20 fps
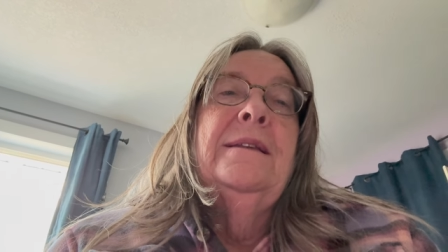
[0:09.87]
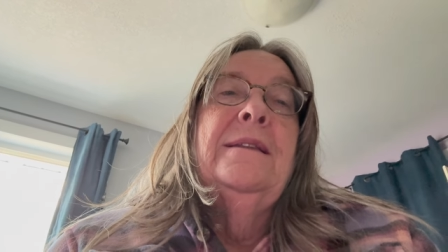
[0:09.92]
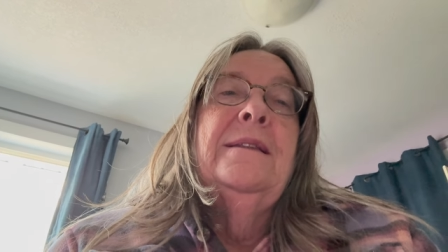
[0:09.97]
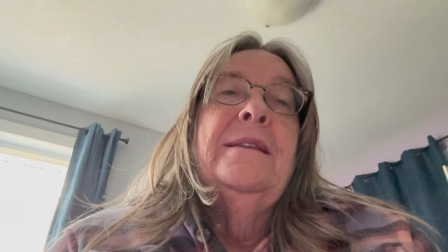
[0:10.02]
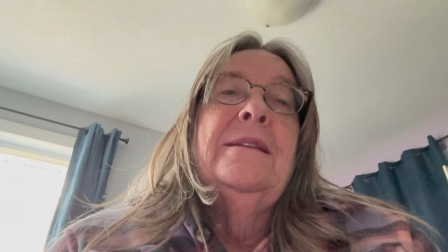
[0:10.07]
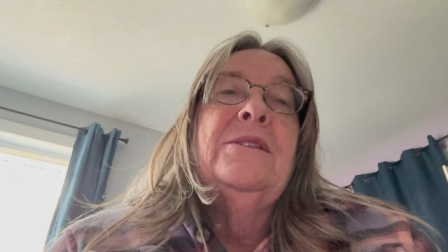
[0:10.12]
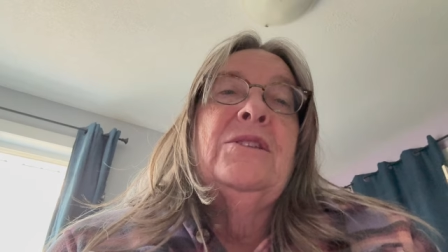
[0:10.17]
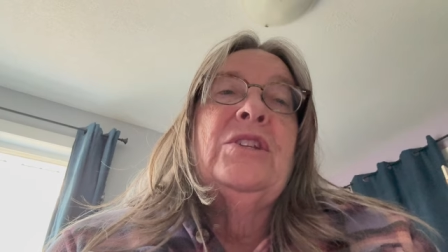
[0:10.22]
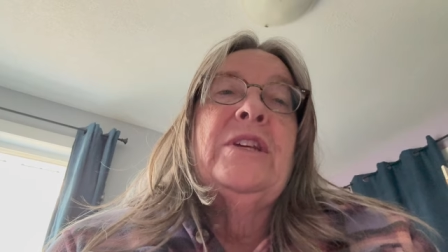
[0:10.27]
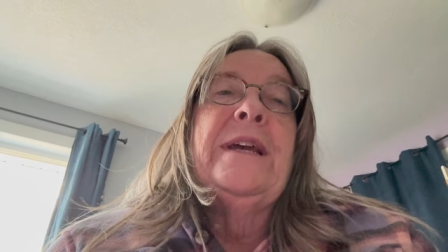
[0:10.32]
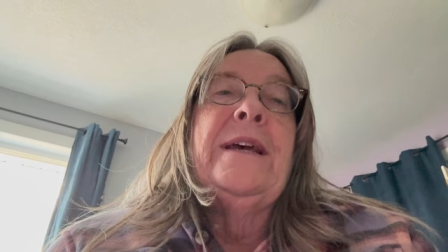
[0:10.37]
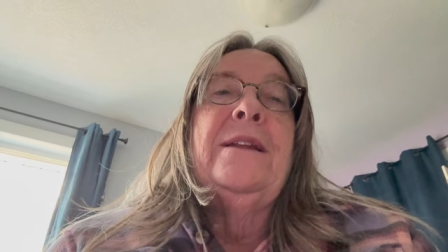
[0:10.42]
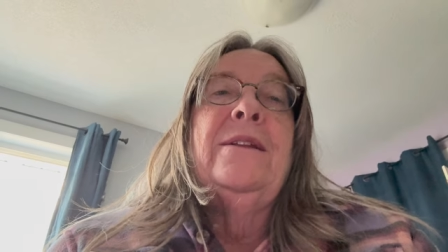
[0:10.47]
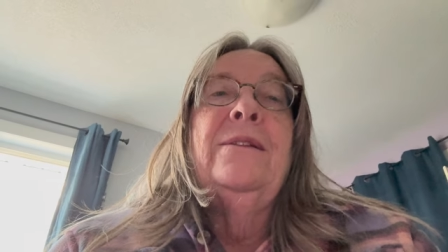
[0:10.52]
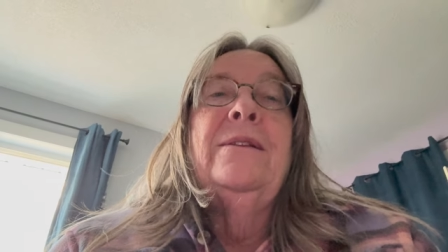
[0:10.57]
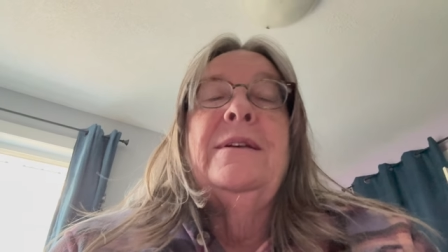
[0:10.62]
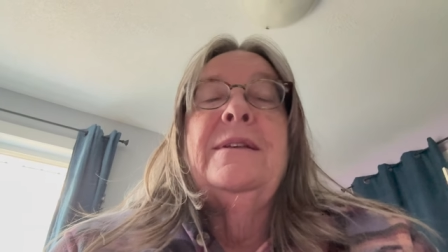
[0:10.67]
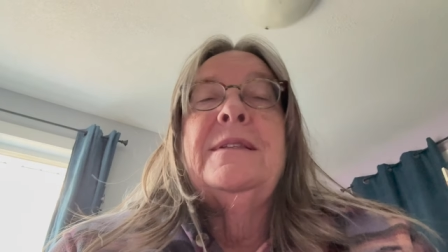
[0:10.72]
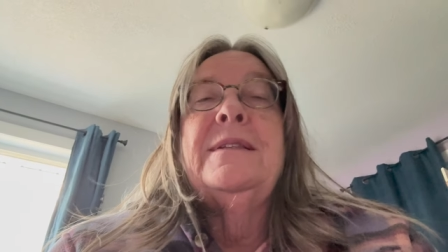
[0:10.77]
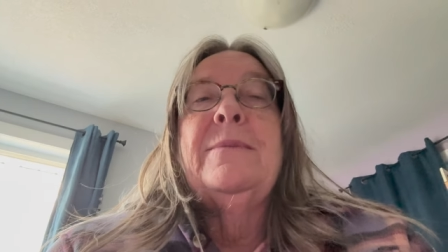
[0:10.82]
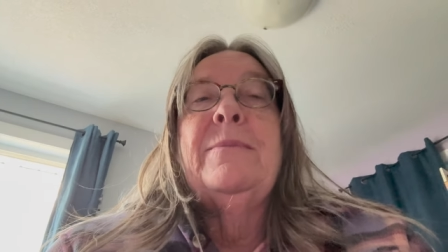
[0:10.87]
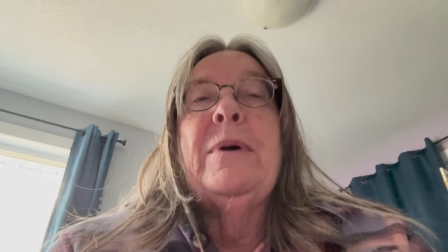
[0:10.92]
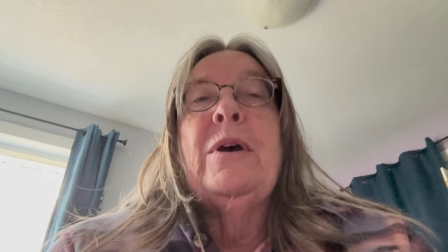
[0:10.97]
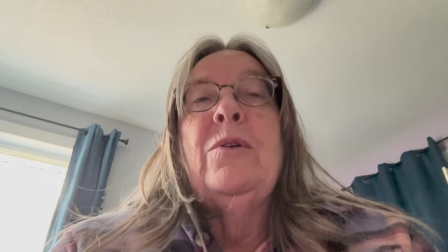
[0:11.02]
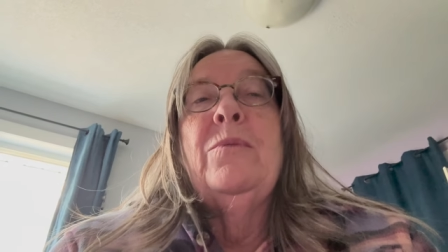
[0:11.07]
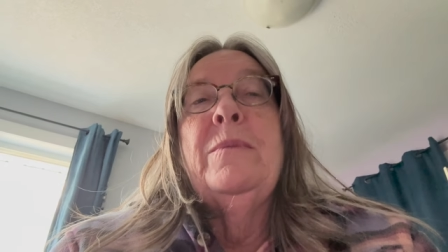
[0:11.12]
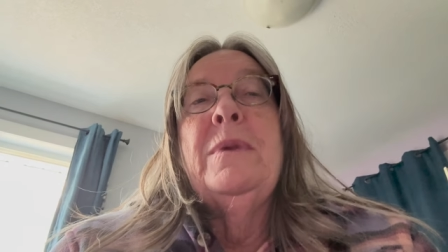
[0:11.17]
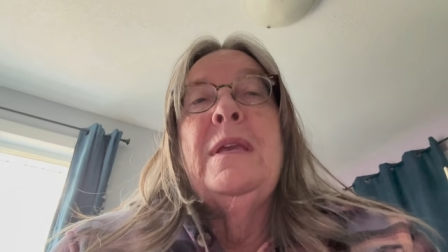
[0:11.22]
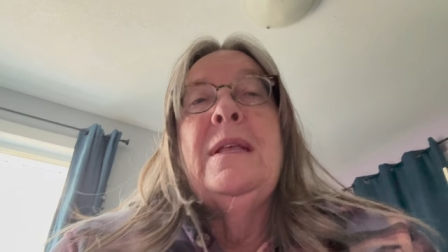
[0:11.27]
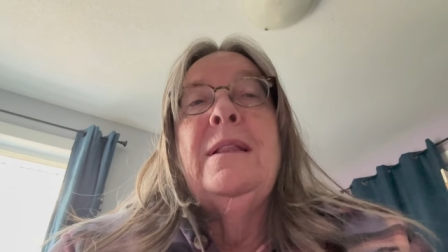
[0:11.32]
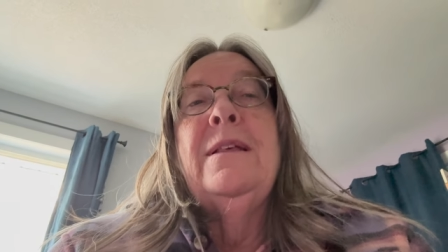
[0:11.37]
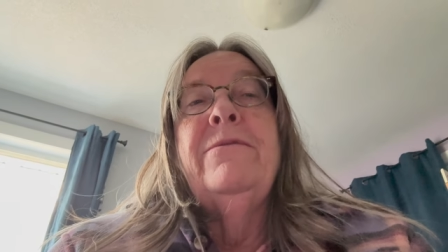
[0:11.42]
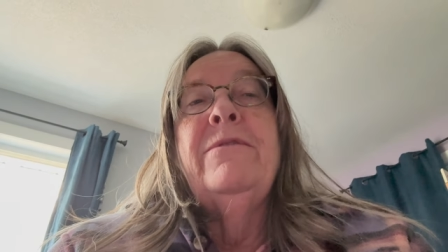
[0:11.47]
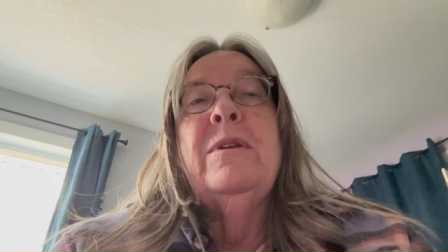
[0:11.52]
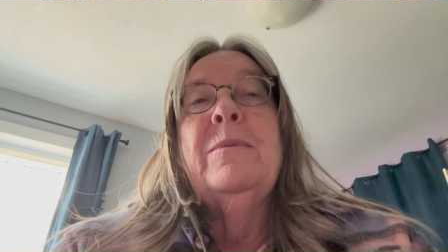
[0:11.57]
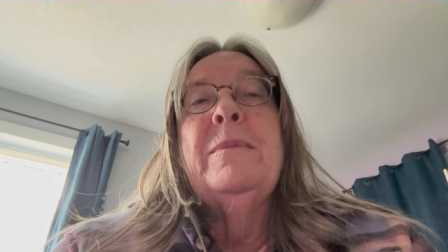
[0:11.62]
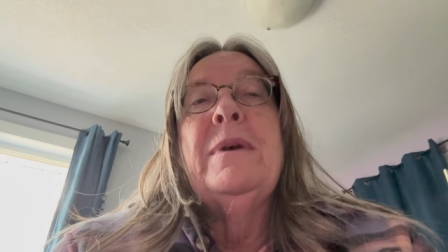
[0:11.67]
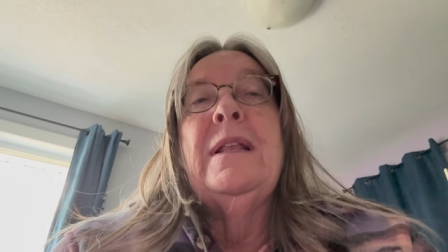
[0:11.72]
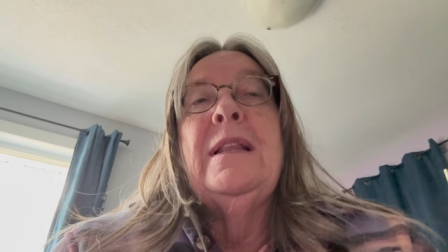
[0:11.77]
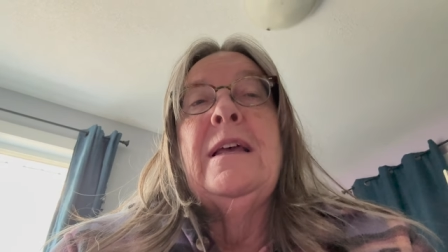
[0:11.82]
this channel is about me
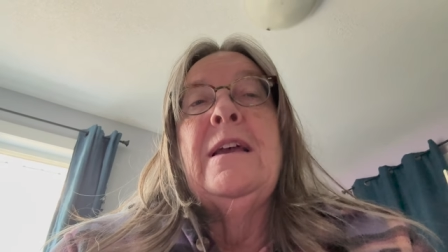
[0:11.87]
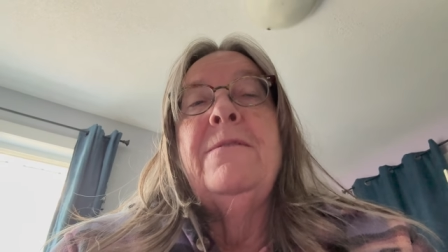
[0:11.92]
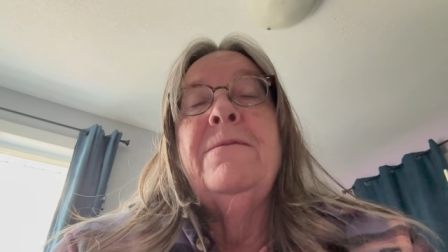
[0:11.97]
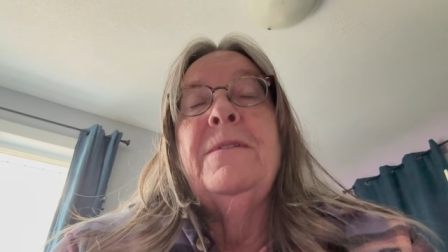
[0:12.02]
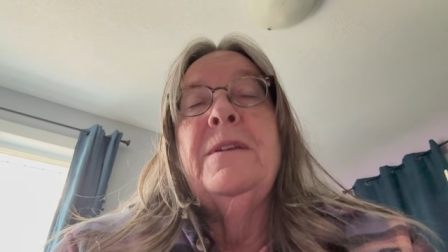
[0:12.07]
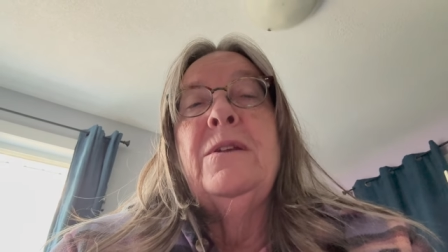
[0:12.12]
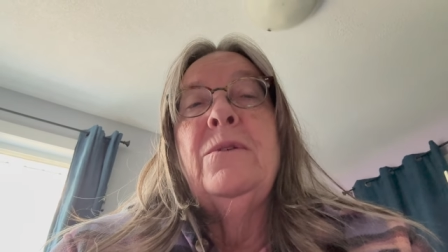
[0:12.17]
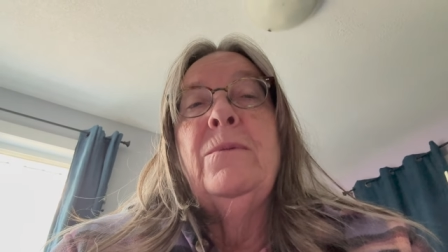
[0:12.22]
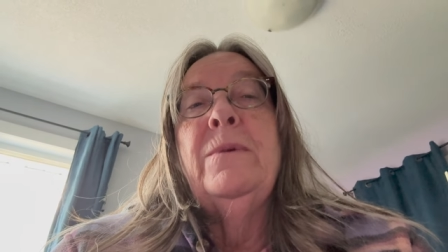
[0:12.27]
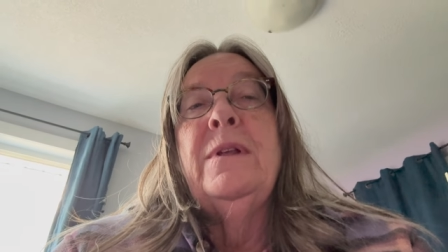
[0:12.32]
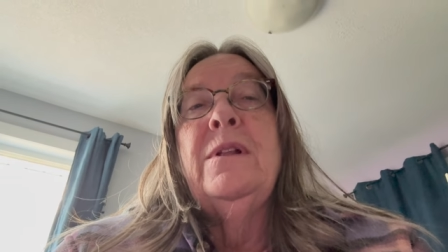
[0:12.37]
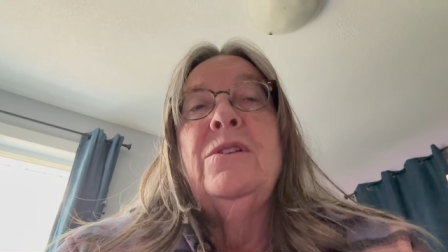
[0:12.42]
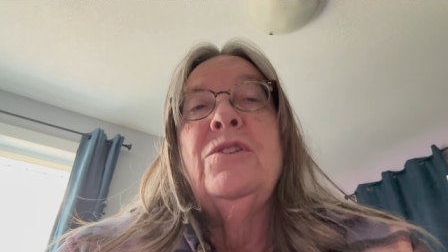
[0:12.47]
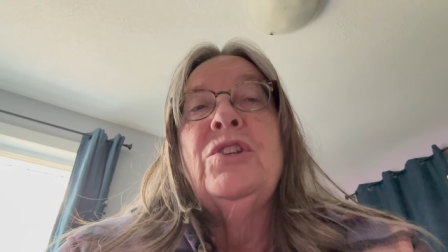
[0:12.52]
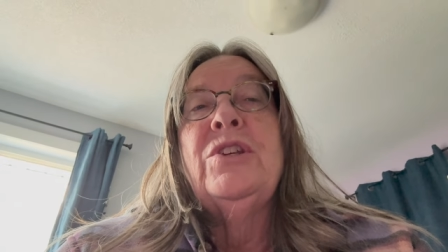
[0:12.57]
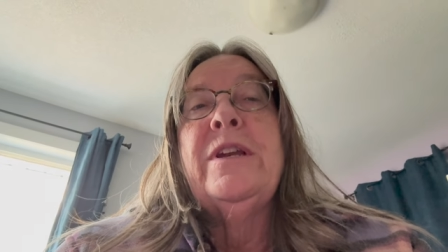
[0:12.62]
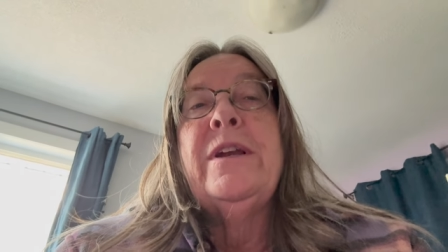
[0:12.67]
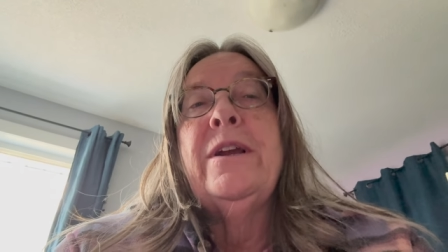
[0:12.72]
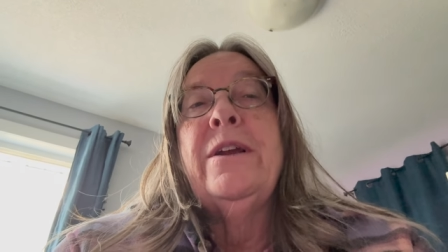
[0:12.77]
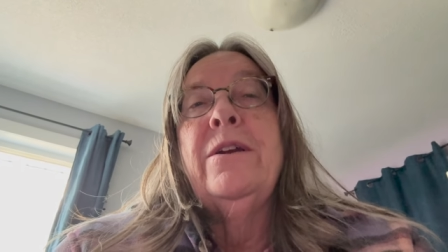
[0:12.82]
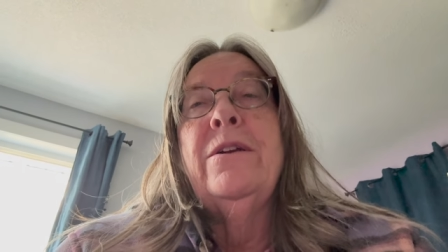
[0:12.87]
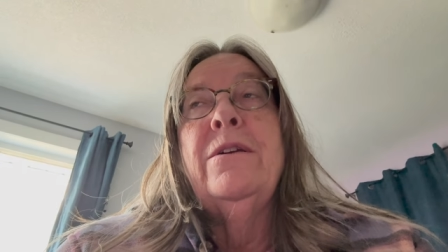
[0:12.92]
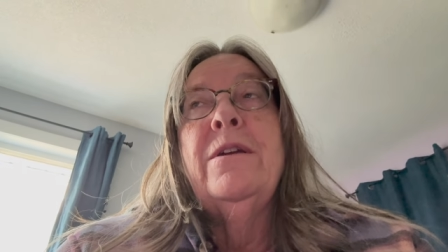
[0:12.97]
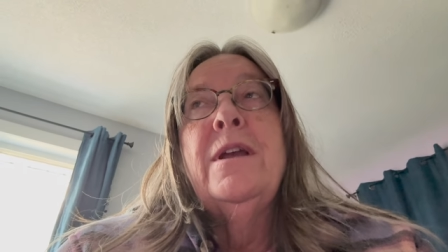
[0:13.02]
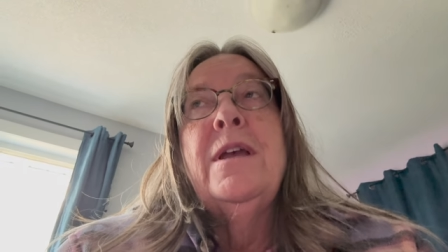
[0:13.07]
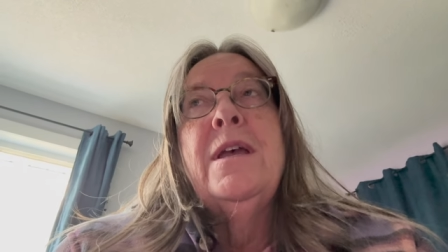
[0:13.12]
living my life in a wheelchair